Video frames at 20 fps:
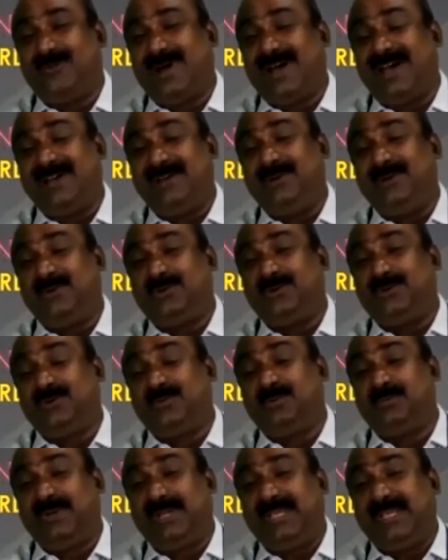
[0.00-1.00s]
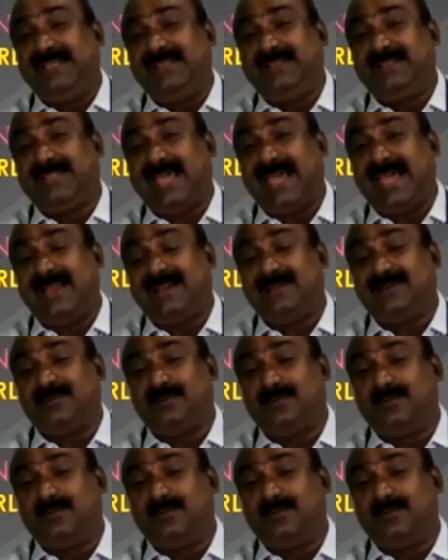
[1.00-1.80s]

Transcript: want you to bring that